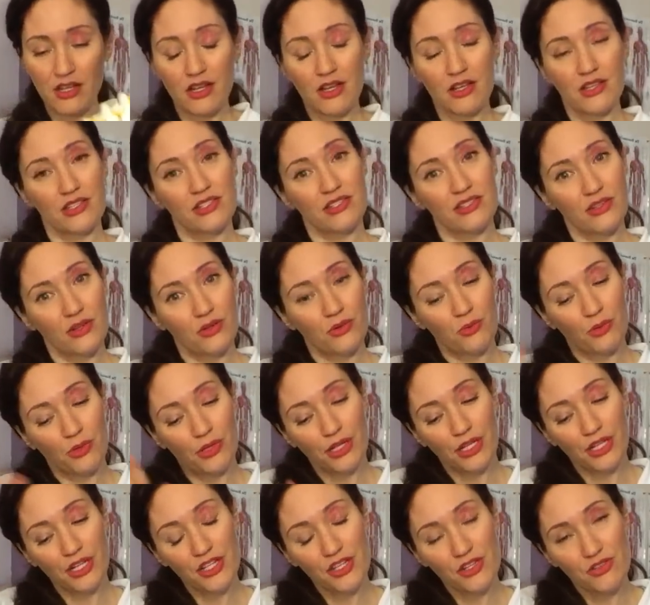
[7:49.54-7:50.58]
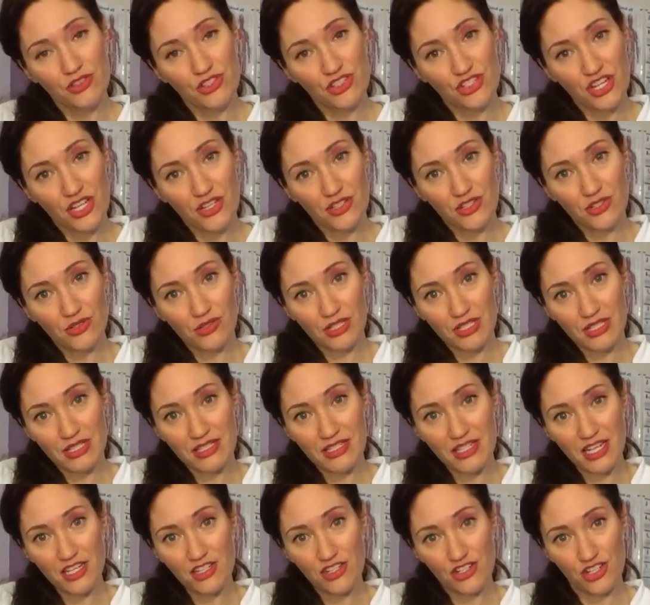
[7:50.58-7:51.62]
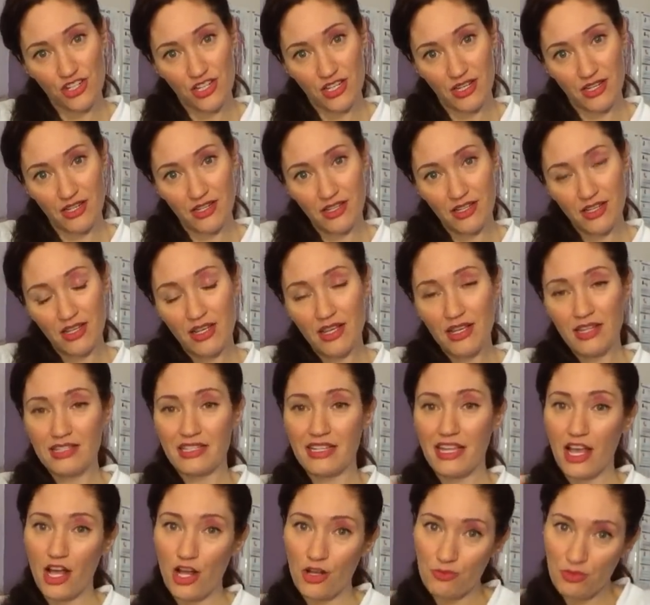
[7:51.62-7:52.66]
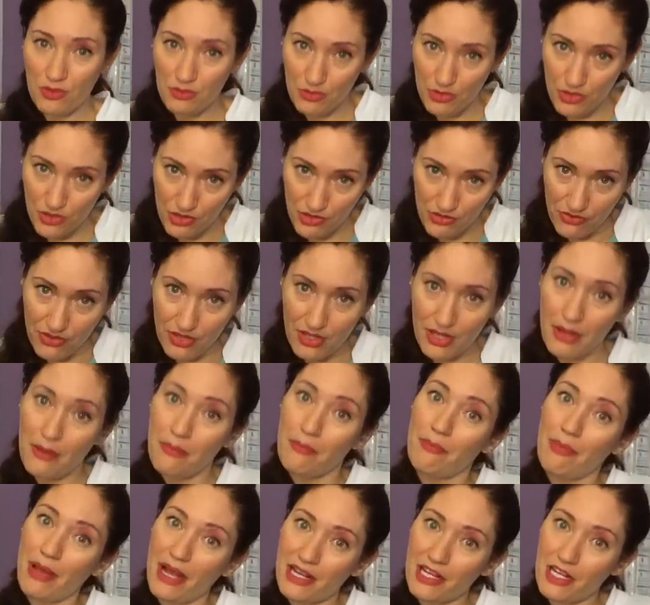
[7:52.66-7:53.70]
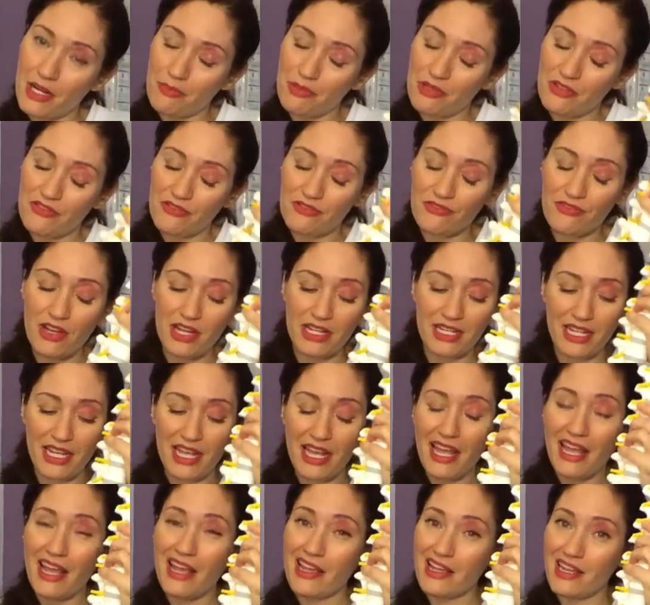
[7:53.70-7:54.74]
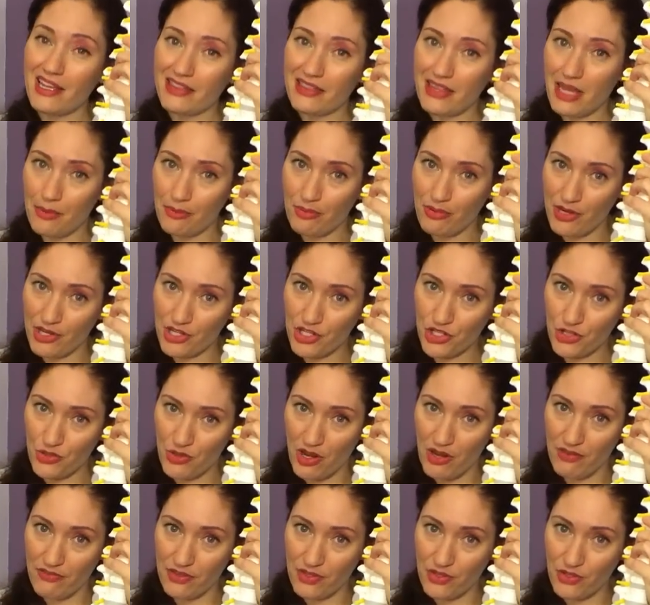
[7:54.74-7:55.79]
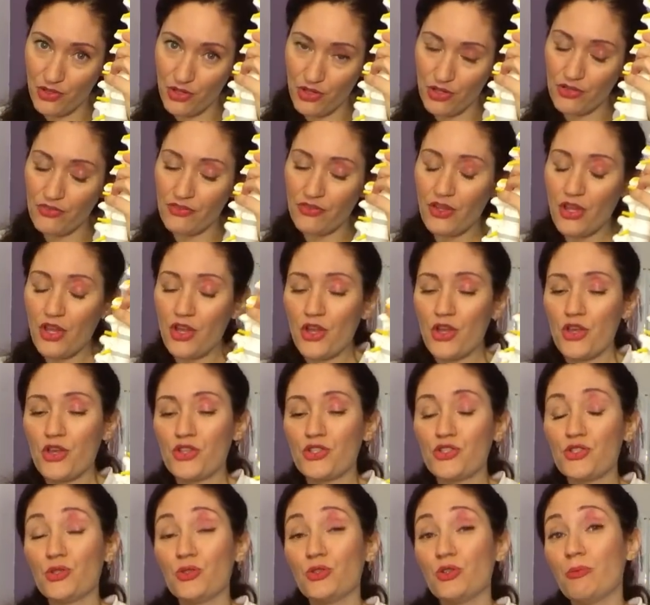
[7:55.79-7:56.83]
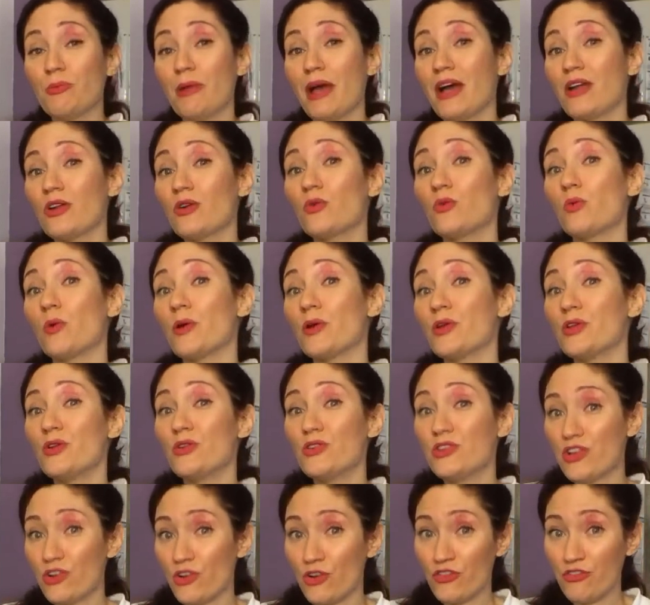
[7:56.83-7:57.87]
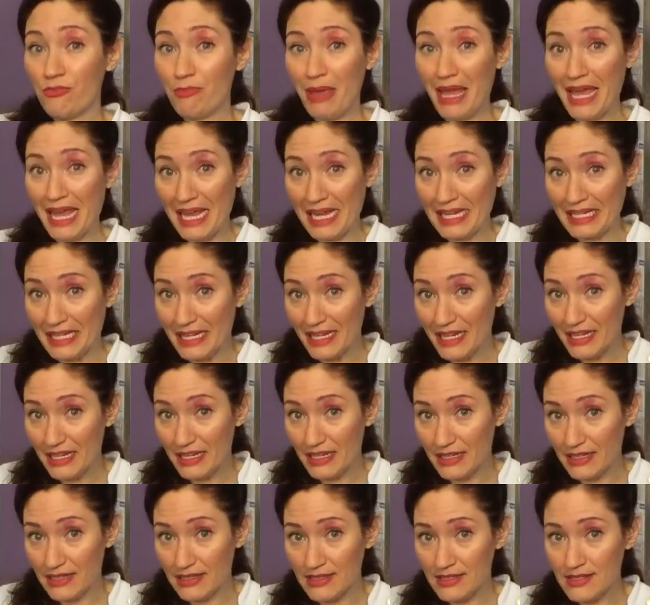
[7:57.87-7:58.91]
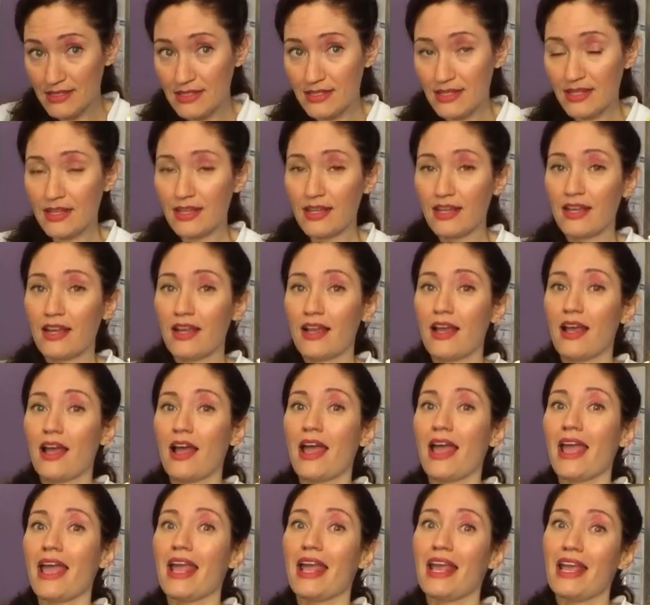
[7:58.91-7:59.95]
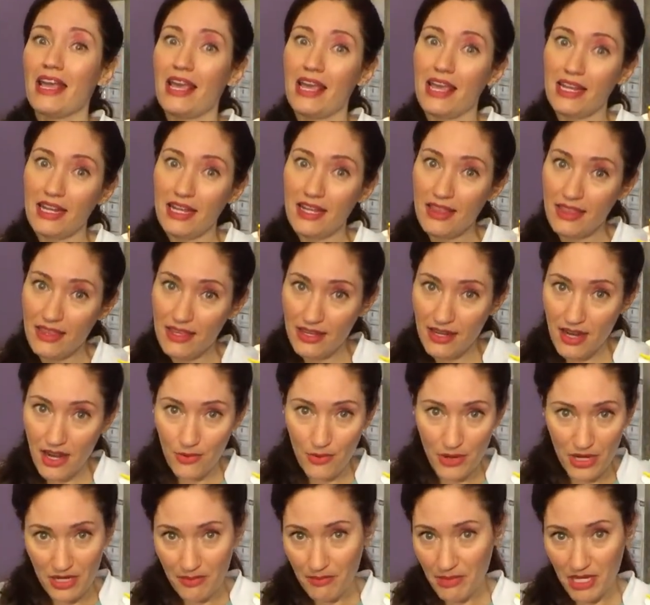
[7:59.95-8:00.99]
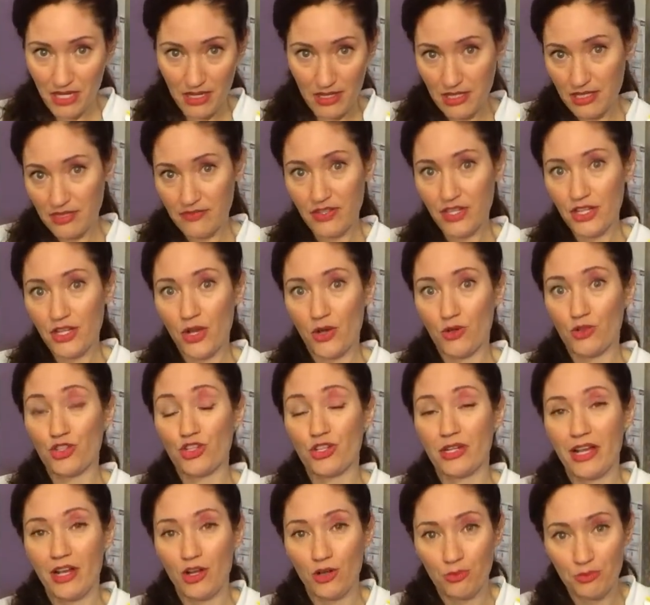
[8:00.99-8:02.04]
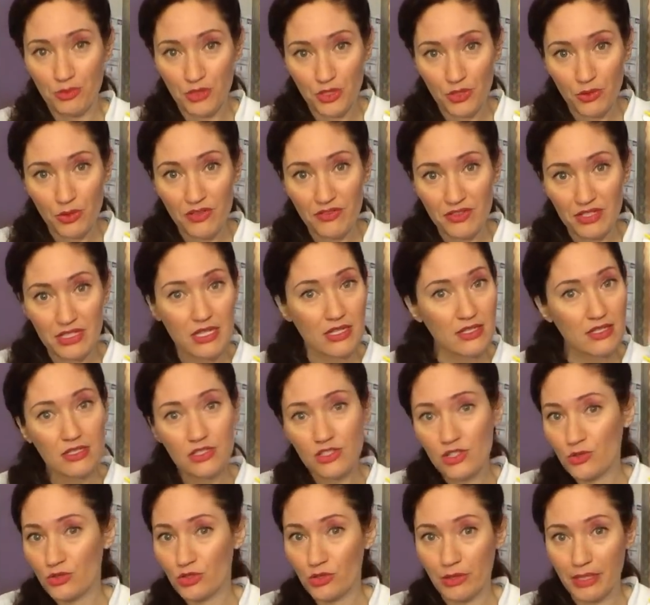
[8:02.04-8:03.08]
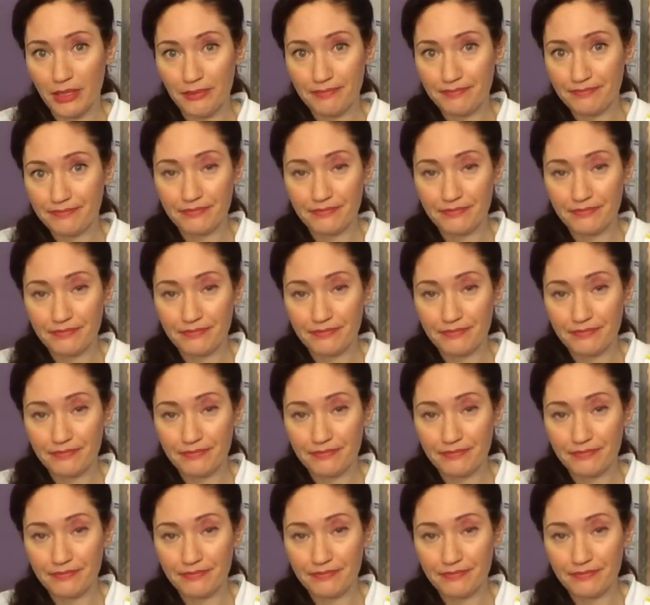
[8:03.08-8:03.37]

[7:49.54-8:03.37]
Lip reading: So we're going to use gentle extension to help it move back up in front and get that pressure off the nerve. So no matter where your nerve pain is, anything I recommend in this video should help you. If it doesn't, don't do it.